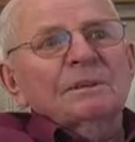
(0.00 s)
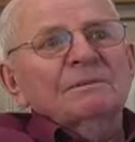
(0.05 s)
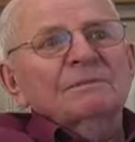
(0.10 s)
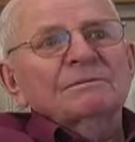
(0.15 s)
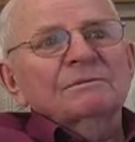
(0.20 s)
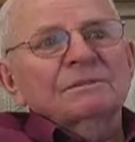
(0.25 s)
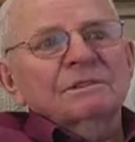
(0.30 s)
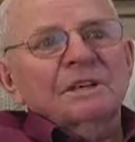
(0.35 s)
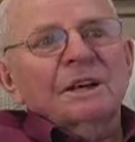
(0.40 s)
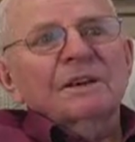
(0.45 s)
I
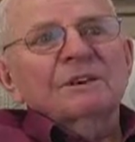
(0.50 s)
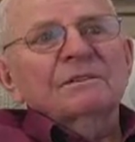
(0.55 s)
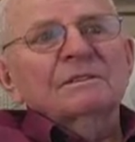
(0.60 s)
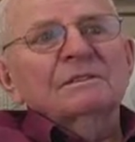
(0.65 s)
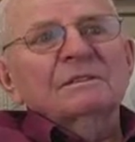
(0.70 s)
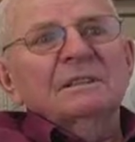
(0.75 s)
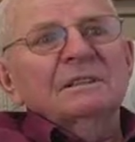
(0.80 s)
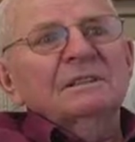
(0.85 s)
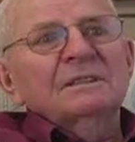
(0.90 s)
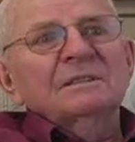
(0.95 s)
was
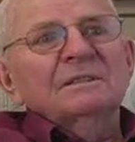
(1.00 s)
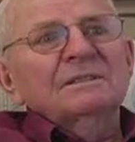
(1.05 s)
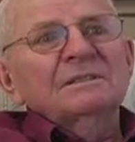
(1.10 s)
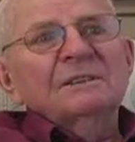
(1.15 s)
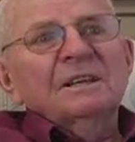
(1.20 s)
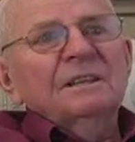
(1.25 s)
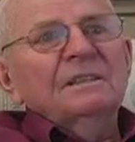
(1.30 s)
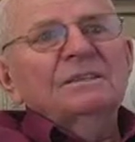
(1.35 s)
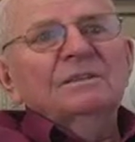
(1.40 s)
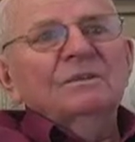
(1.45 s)
tired, and I
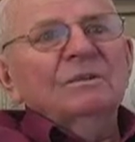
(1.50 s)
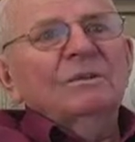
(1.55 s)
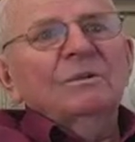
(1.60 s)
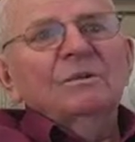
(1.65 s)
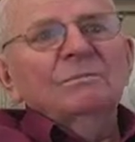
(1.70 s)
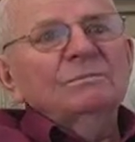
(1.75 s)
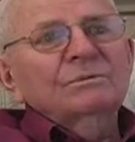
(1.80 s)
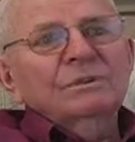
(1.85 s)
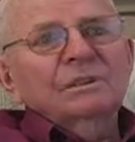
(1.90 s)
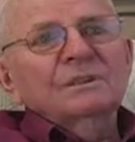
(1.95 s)
decided to go
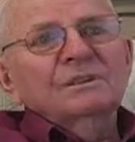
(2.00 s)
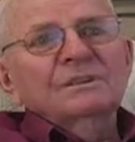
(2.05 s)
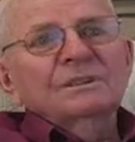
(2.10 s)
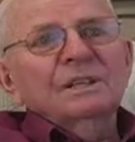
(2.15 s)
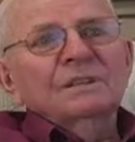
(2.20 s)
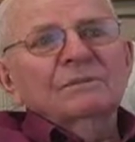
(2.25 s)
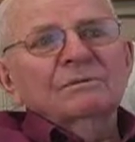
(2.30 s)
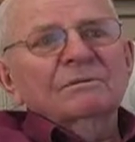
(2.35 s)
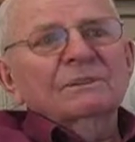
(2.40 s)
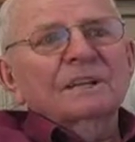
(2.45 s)
home, so I
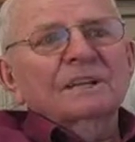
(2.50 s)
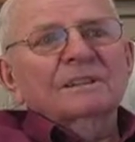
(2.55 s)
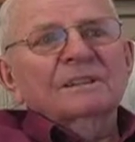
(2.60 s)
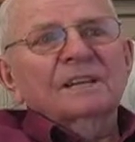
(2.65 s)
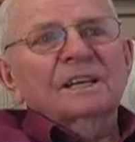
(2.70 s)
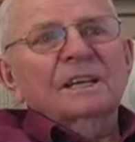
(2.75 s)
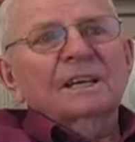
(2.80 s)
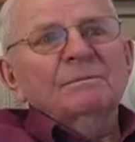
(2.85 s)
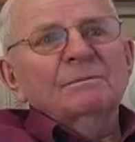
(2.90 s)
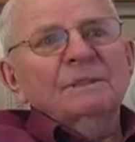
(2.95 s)
stayed overnight in
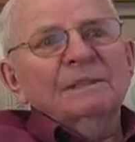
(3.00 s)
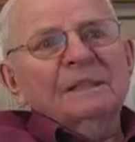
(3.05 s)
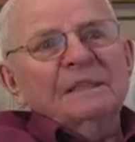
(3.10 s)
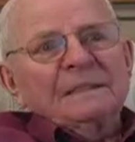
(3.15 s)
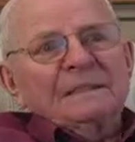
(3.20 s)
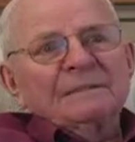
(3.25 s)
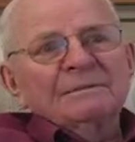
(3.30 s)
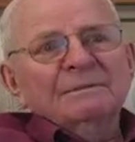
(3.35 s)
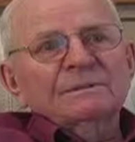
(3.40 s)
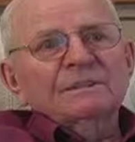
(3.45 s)
the cabin,
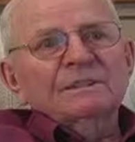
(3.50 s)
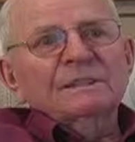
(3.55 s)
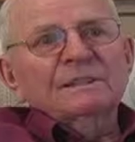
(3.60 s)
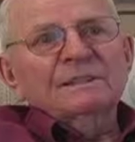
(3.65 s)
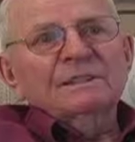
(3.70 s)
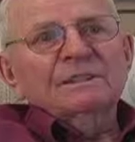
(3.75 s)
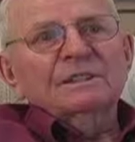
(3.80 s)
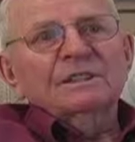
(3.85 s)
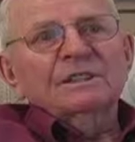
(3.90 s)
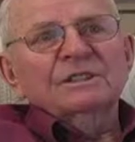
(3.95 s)
and it was
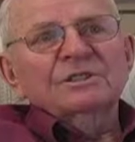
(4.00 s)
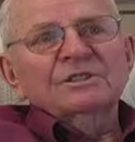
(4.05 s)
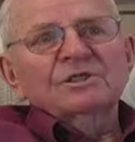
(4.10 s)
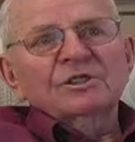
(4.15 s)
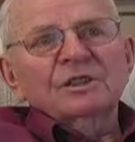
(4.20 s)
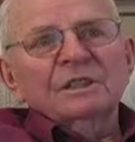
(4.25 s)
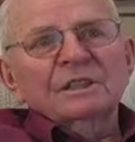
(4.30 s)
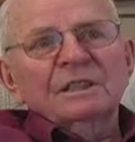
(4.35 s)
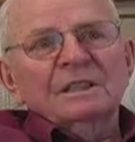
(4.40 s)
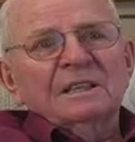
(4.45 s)

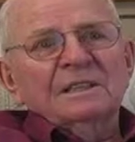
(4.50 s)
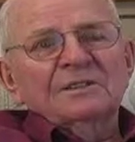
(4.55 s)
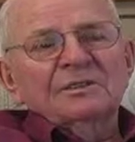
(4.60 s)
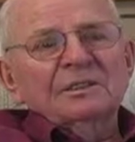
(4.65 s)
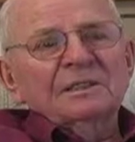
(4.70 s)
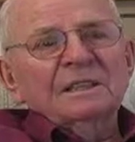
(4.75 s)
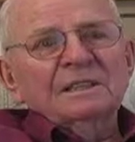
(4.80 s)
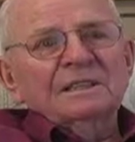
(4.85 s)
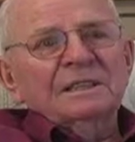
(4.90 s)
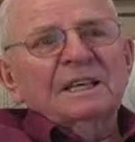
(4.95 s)
chilly, and I
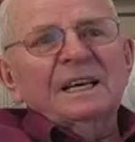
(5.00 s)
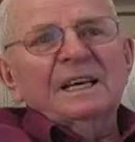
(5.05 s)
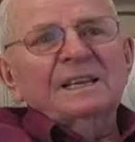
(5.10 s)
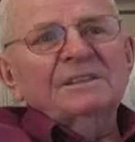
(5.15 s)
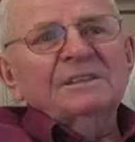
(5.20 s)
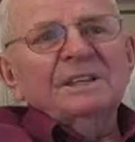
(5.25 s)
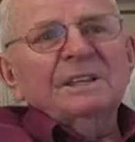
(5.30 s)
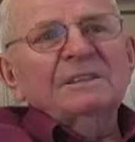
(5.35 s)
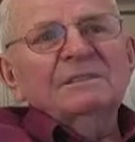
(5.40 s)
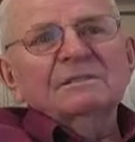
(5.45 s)
turned on the
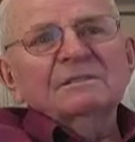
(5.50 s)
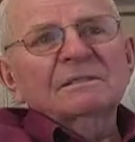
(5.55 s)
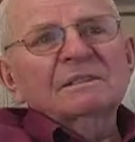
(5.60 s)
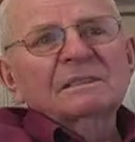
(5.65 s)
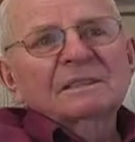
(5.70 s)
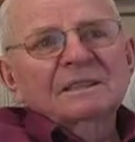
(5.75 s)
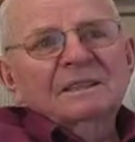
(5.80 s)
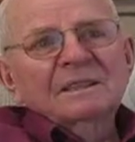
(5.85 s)
gas heater.